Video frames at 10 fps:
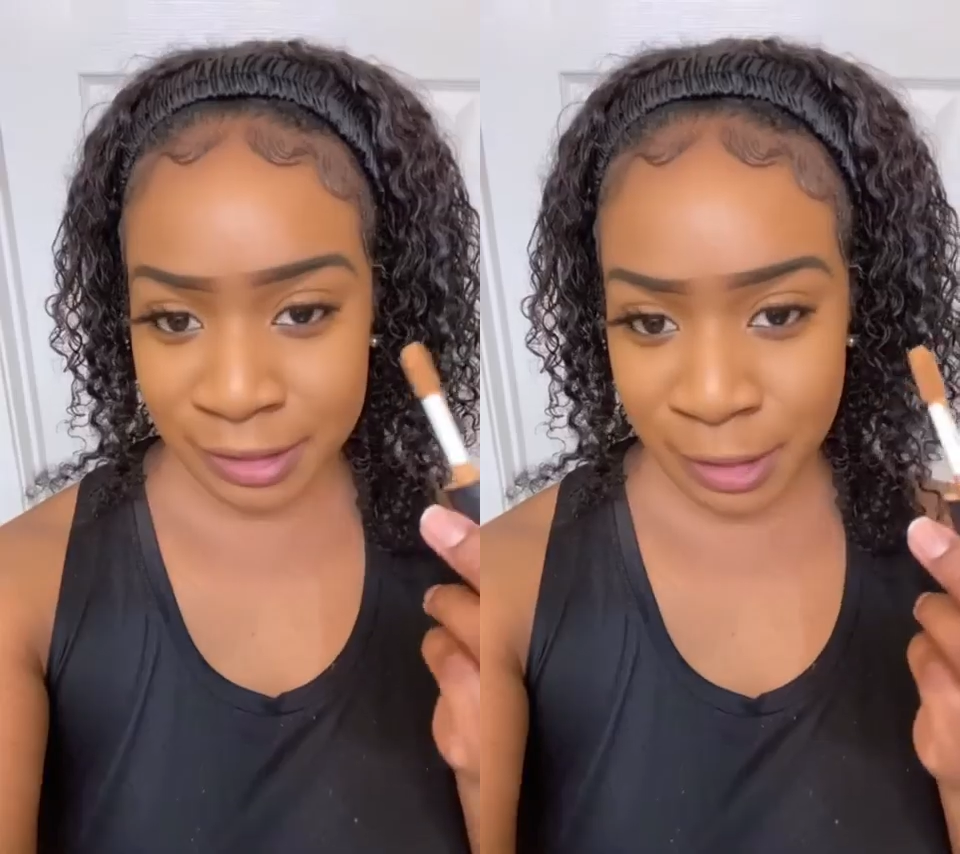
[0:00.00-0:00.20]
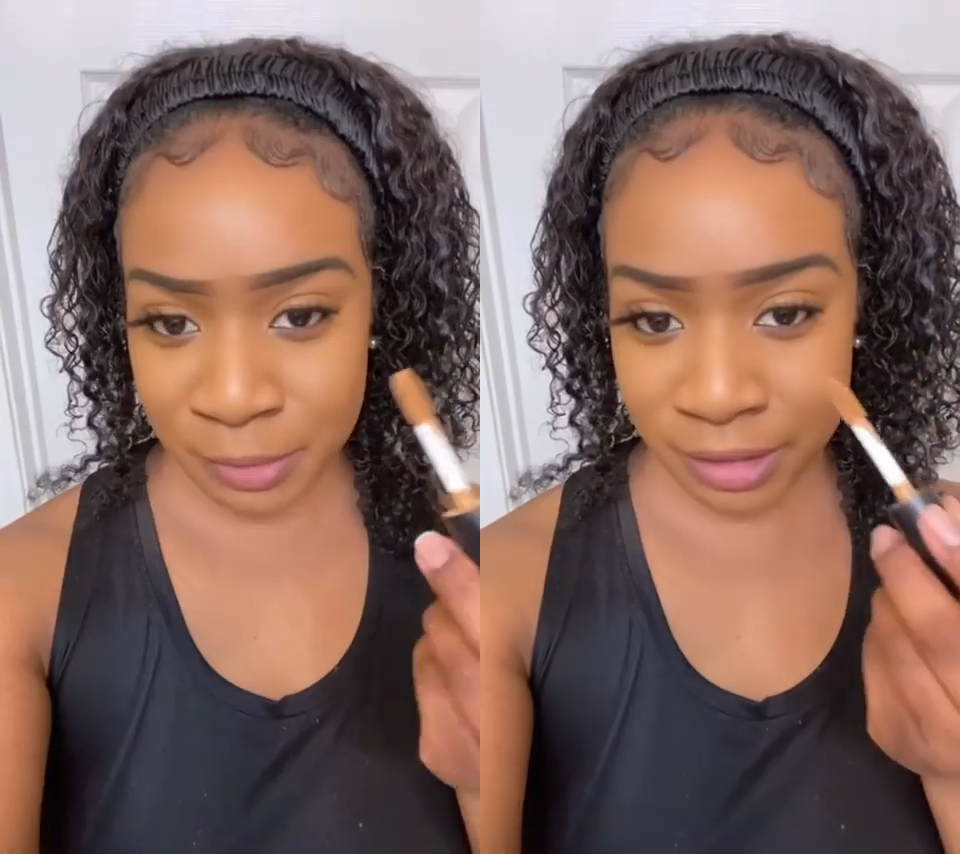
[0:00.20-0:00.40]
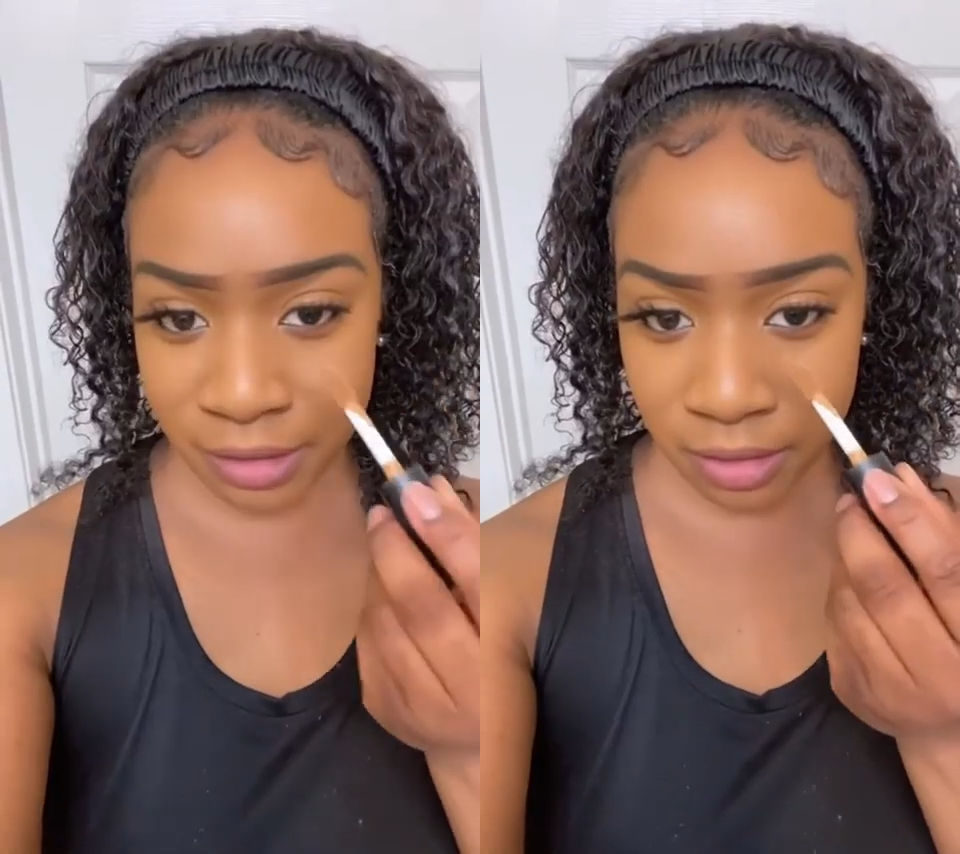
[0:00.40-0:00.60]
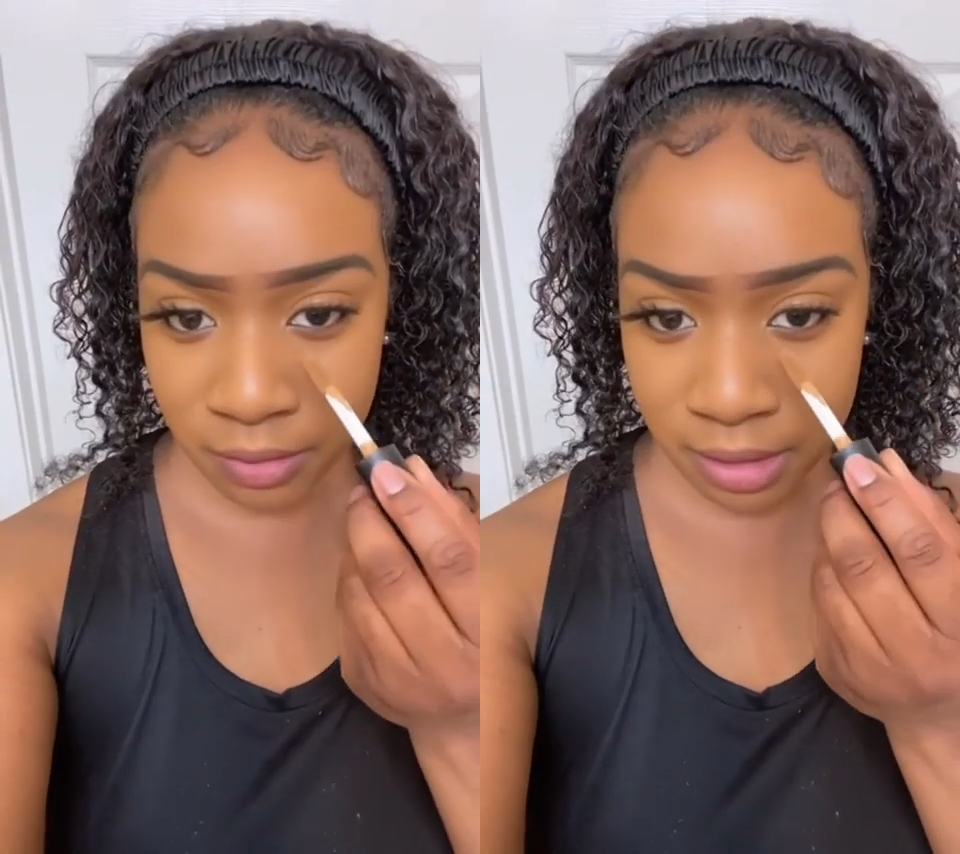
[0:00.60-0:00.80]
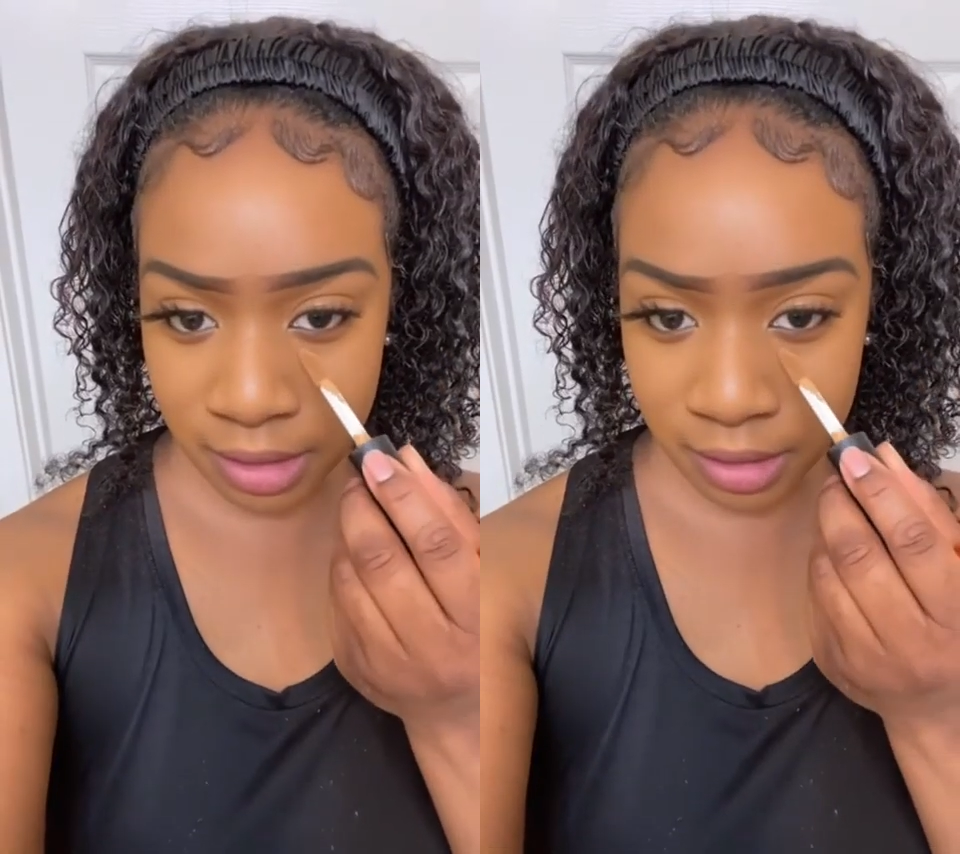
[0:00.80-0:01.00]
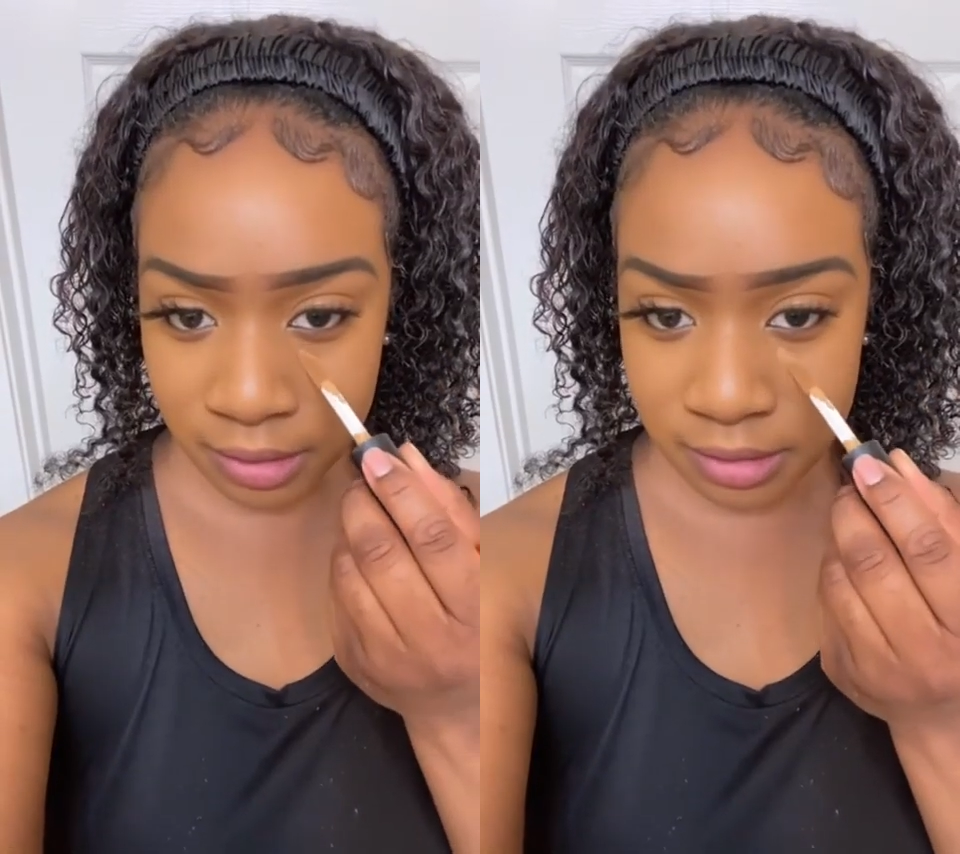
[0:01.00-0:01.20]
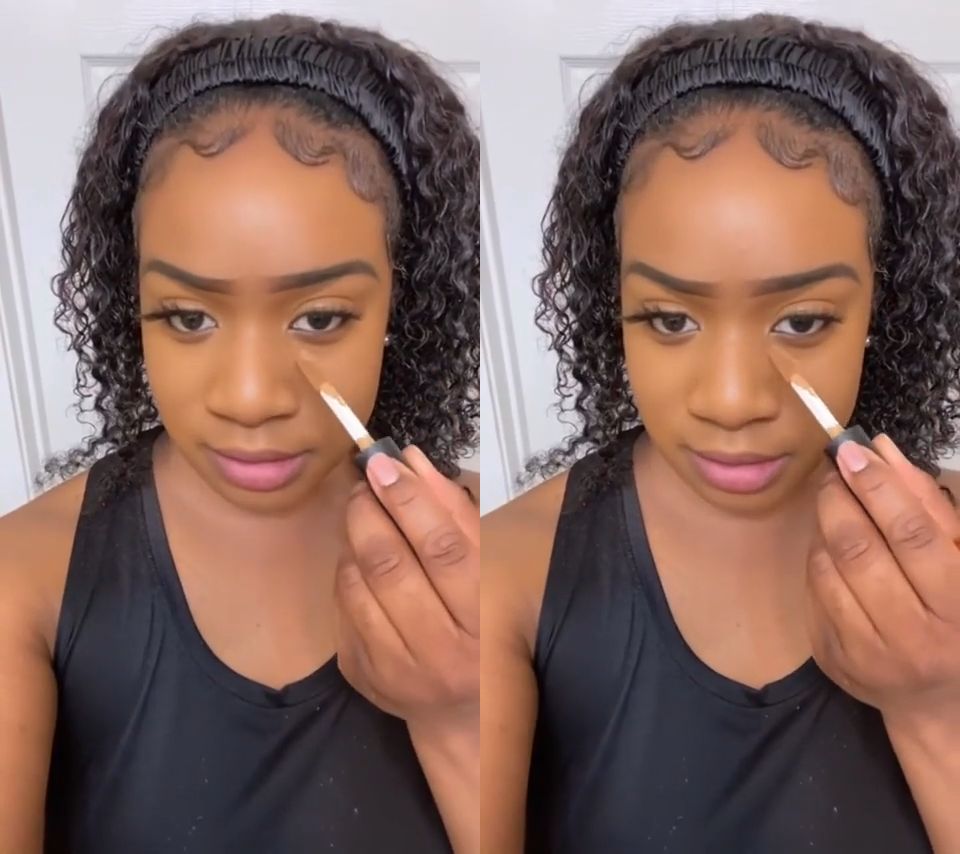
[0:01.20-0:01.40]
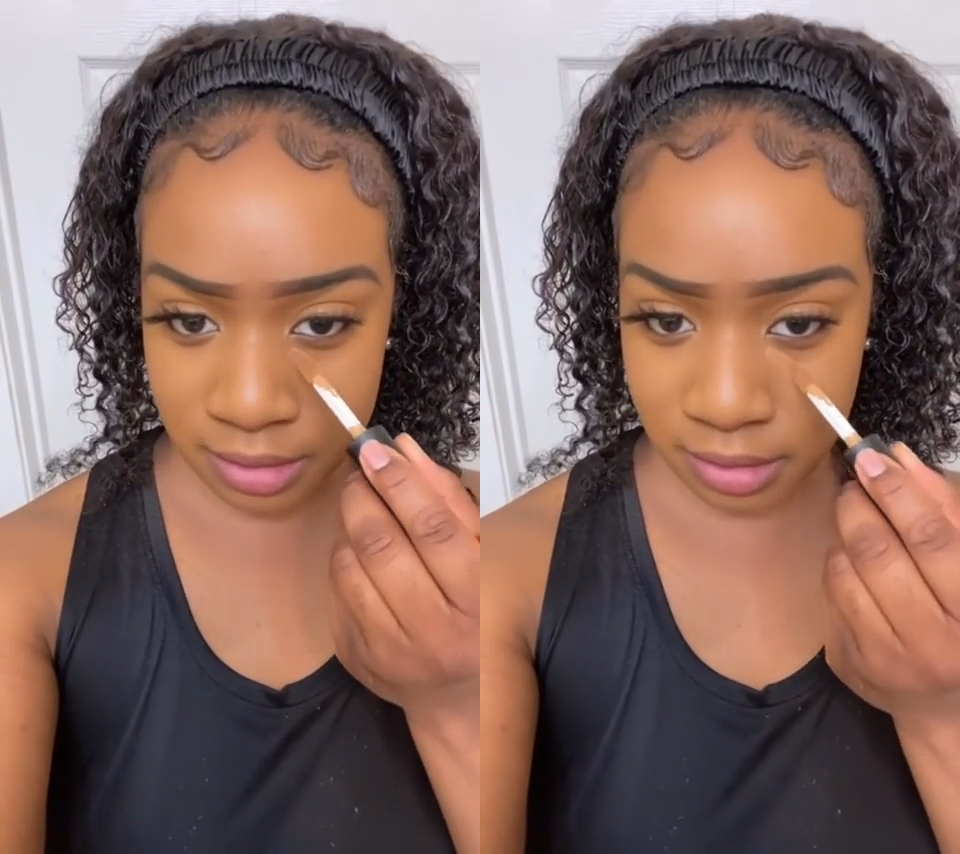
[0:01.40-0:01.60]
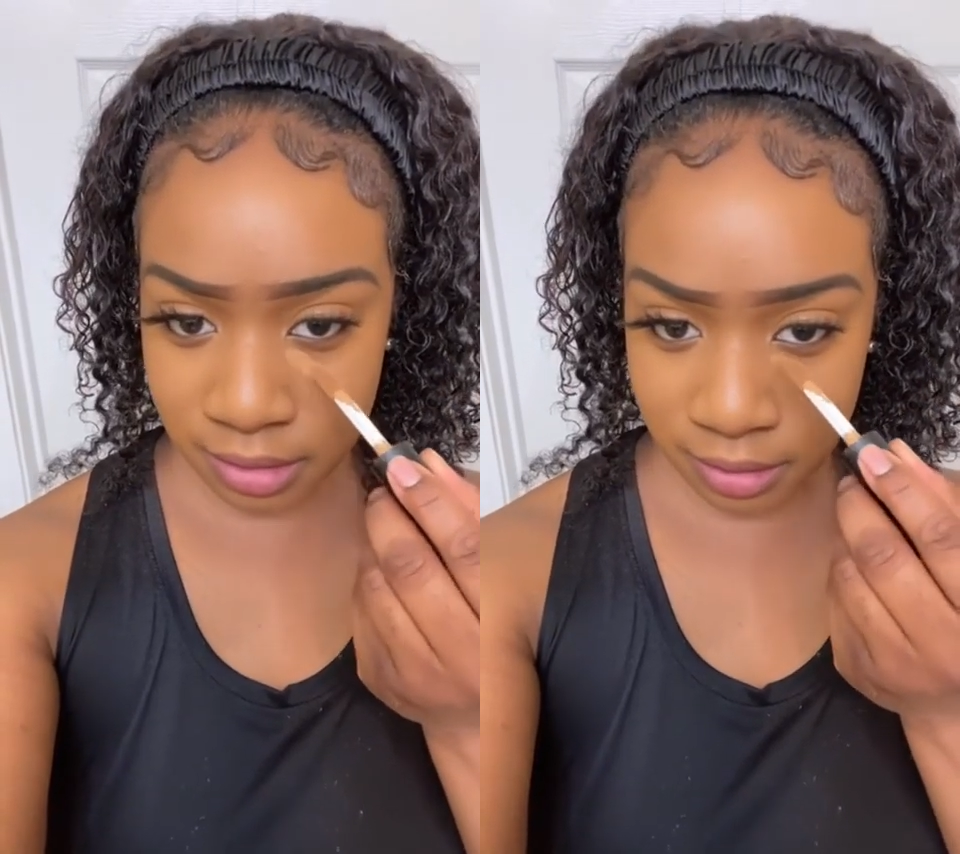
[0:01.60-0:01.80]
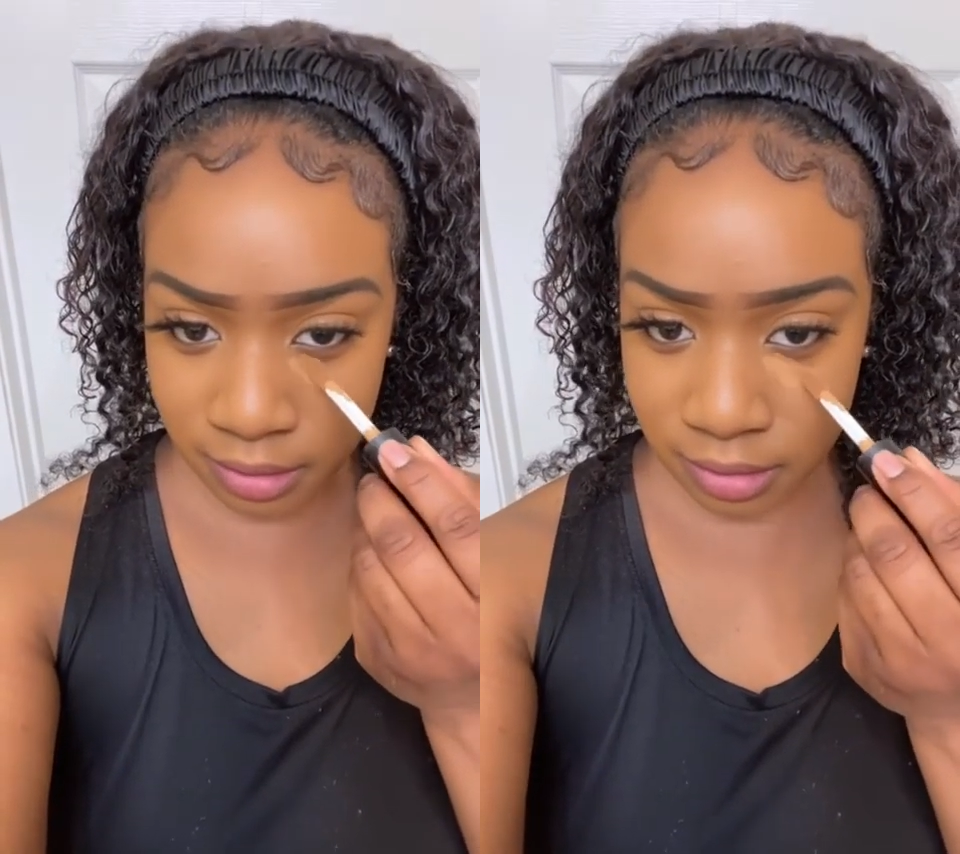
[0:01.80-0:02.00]
we're gonna go with our
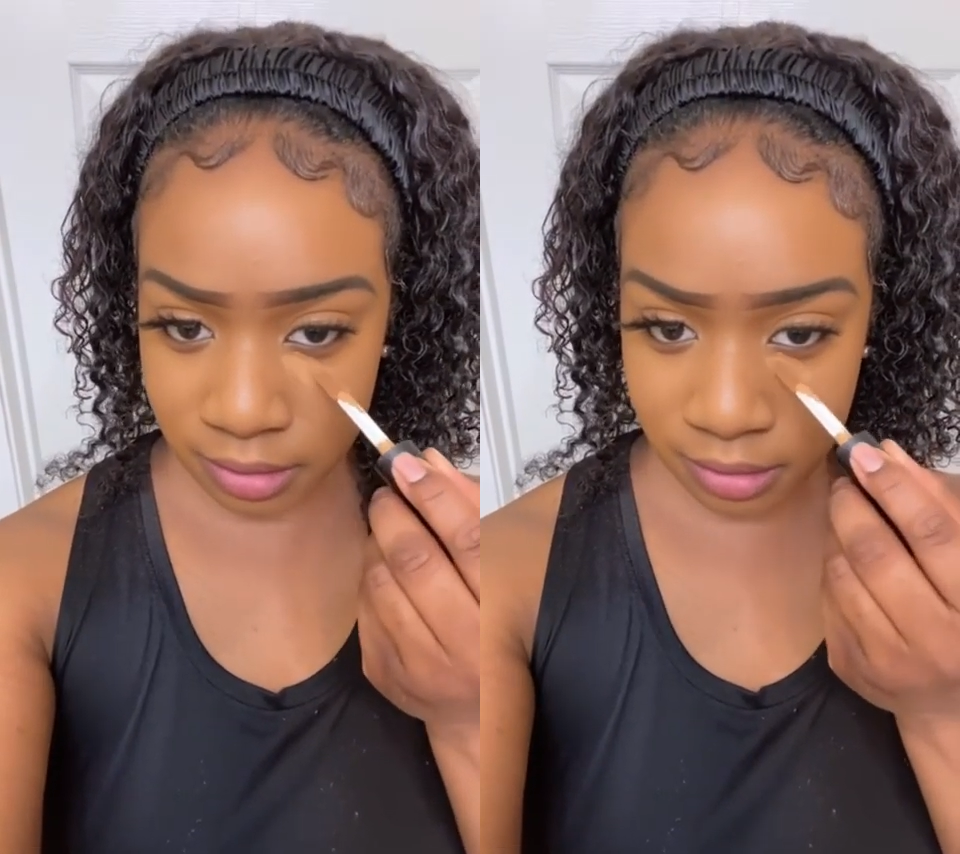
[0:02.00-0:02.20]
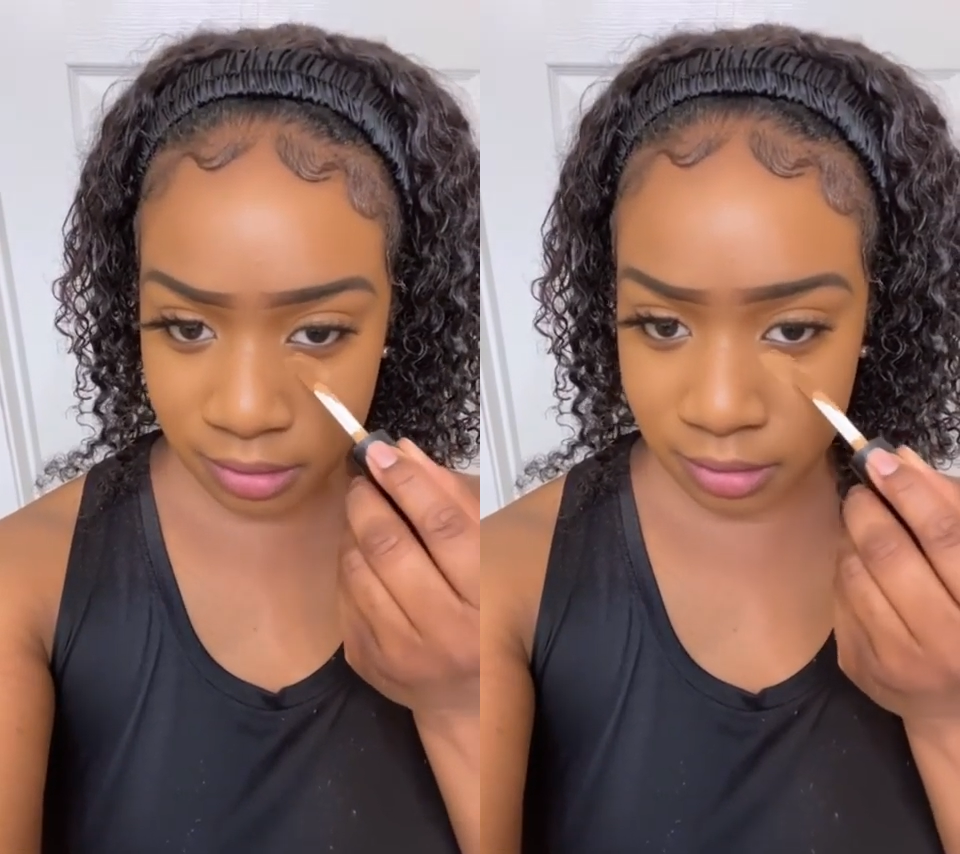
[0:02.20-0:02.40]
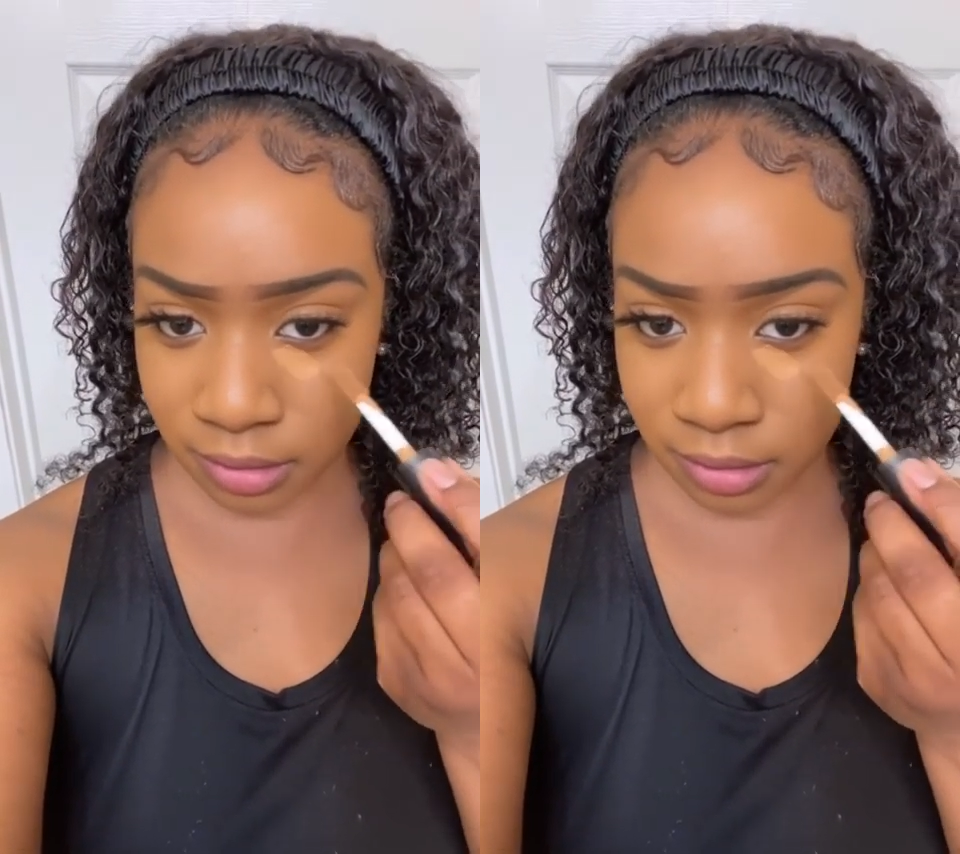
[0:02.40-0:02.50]
concealer.